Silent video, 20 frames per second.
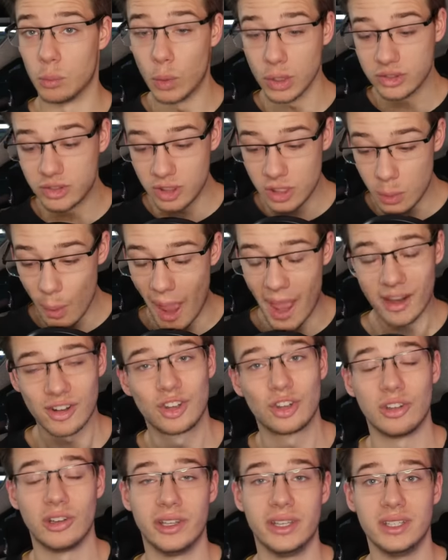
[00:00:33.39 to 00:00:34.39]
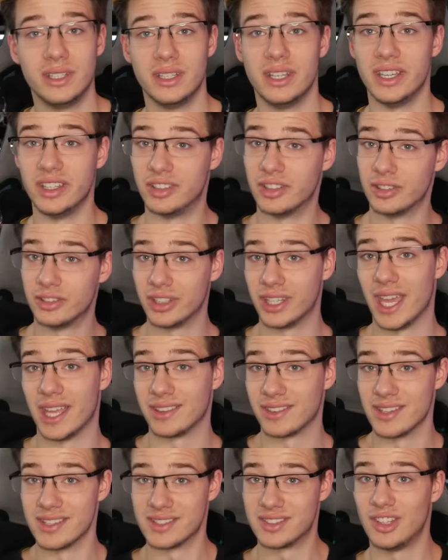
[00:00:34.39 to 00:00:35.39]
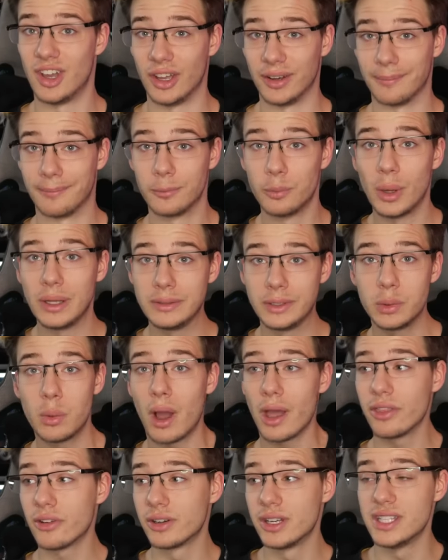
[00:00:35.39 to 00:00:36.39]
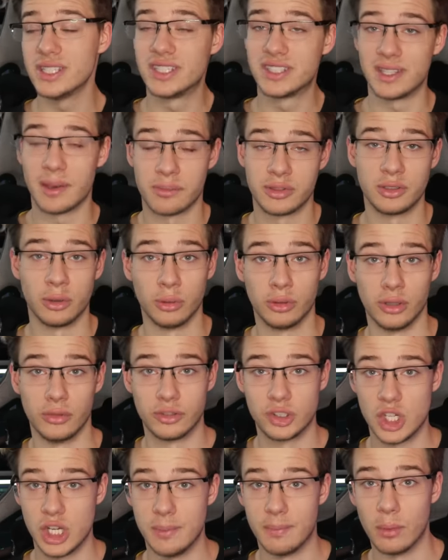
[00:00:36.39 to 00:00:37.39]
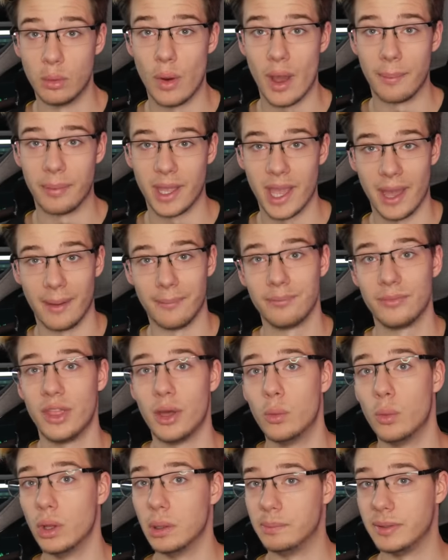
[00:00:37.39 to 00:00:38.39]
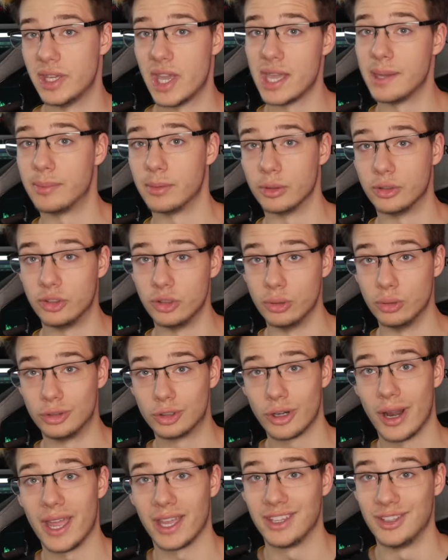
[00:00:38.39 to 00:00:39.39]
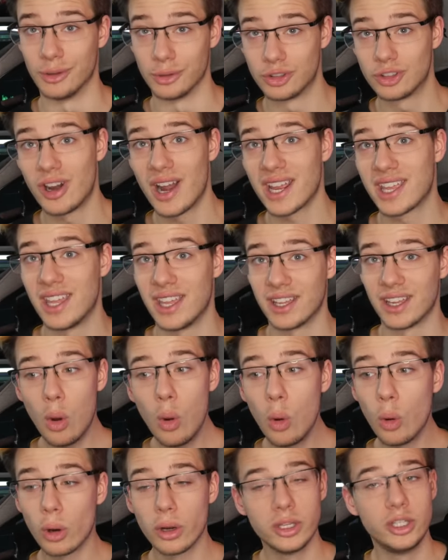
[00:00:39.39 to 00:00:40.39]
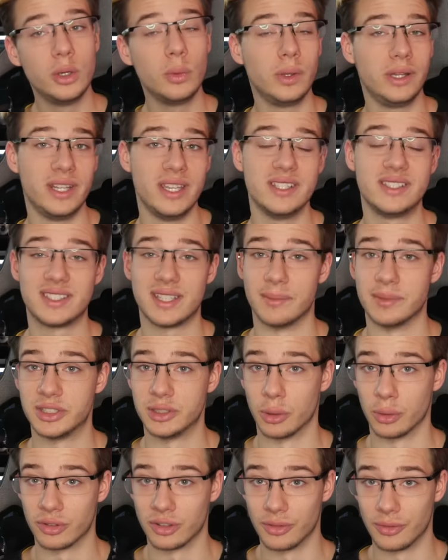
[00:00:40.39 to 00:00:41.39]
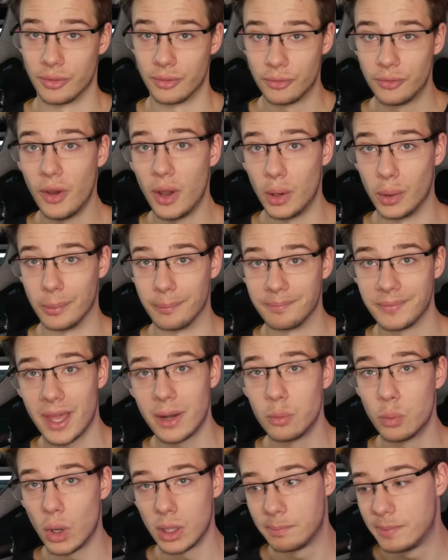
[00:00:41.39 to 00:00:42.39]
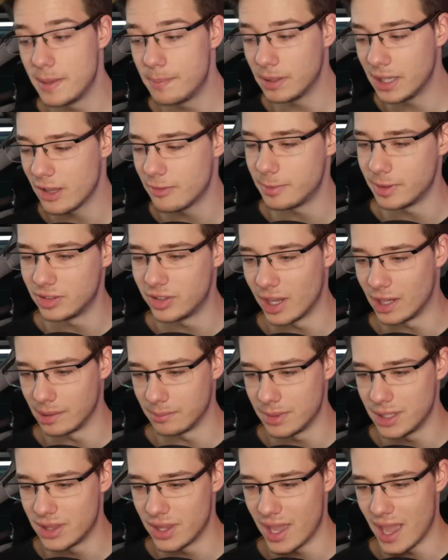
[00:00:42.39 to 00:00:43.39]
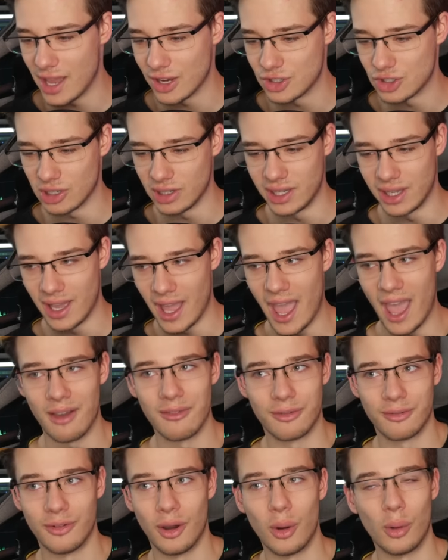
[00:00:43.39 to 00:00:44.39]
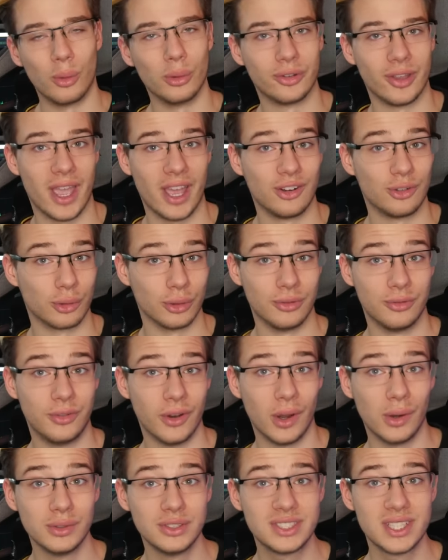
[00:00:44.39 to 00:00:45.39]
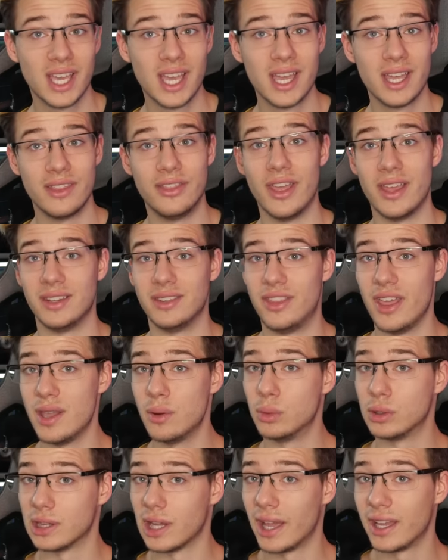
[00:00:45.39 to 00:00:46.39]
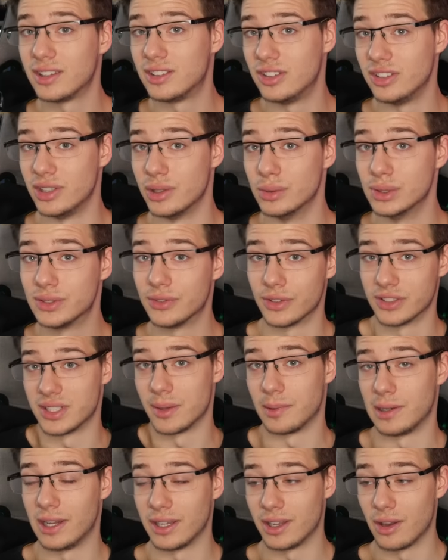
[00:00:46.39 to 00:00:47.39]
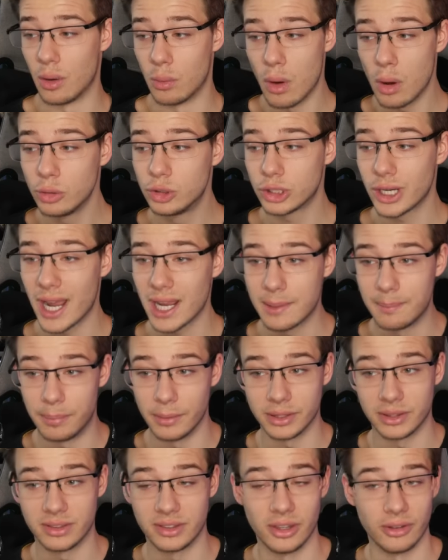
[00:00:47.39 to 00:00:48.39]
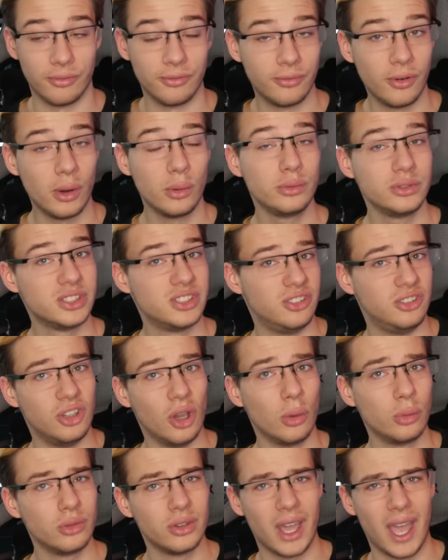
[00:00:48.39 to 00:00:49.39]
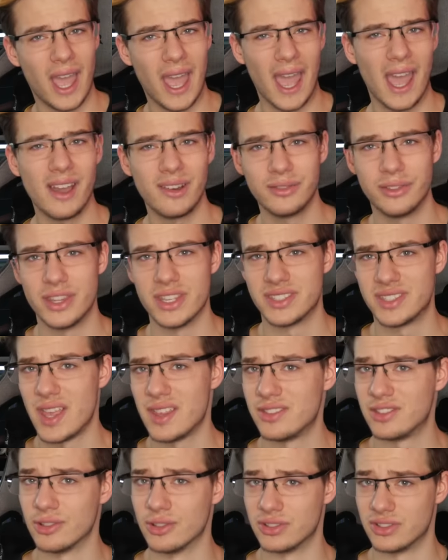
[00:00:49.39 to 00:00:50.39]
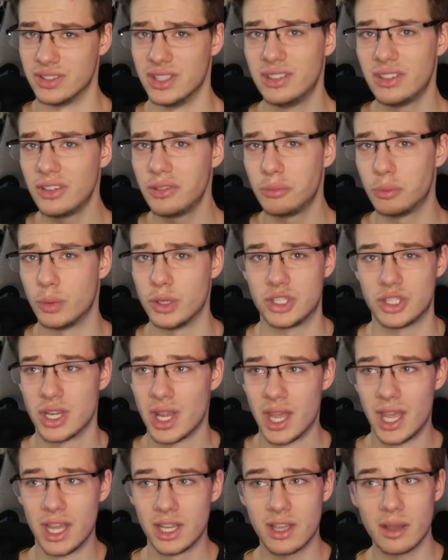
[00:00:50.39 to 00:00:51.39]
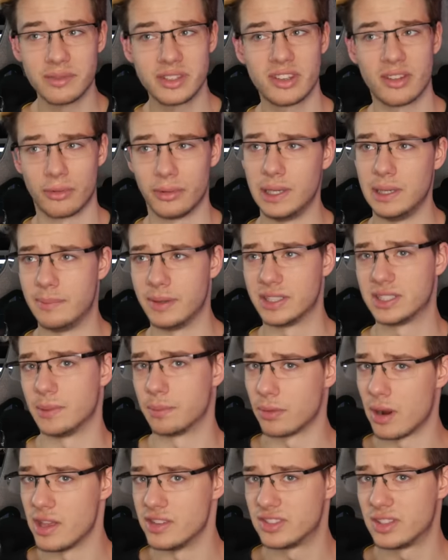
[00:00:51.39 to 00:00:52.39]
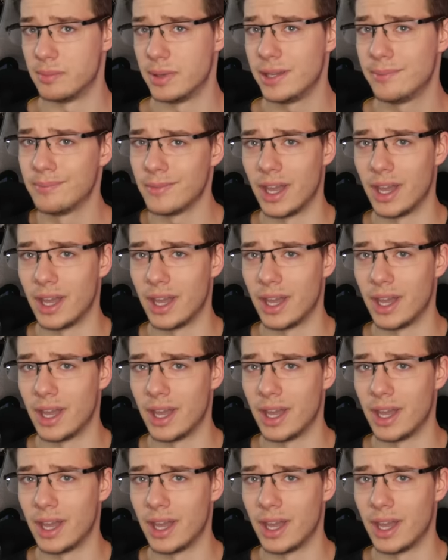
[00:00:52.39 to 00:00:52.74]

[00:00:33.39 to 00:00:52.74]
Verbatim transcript: What do you actually need to get this done? Well, you either need some sort of cheaper webcam that will be able to track your tracking, or you will need some sort of phone. And while people have been telling me they actually have old Android phones that they would like to use for something like owoTrack, but the phones don't have the sensors needed, which comes as a really big surprise to me.